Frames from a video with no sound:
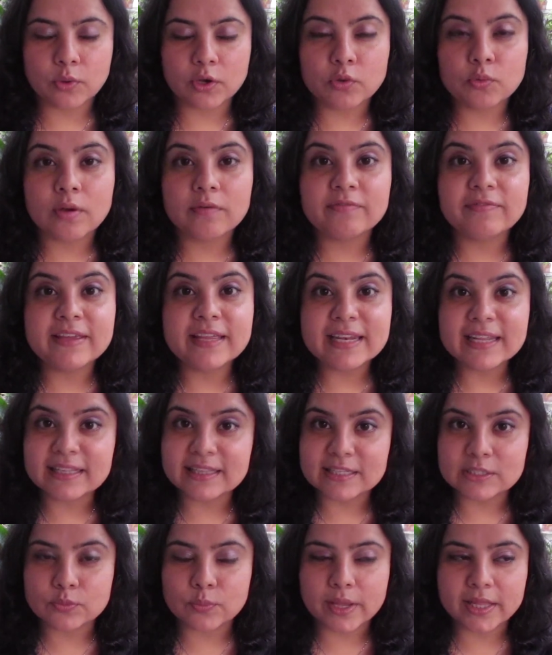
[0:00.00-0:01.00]
when you are
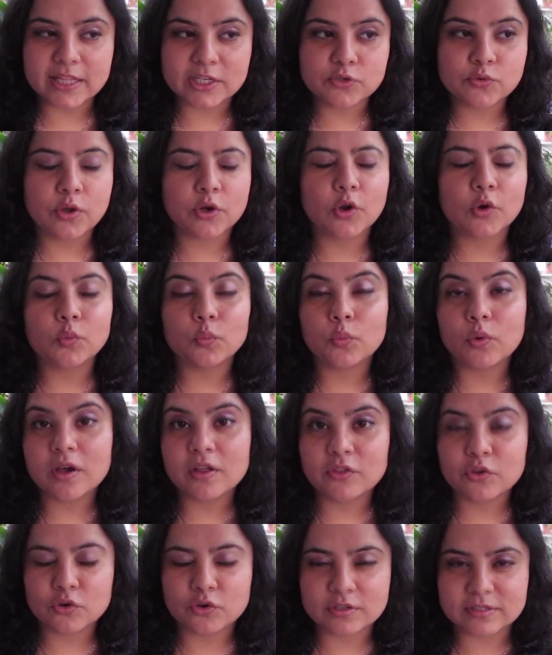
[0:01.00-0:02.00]
feeling this way, that you are not
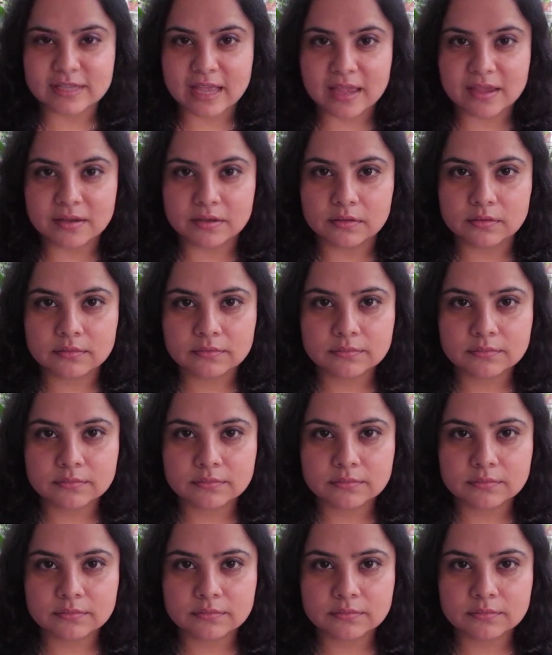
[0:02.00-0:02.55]
worth your desire,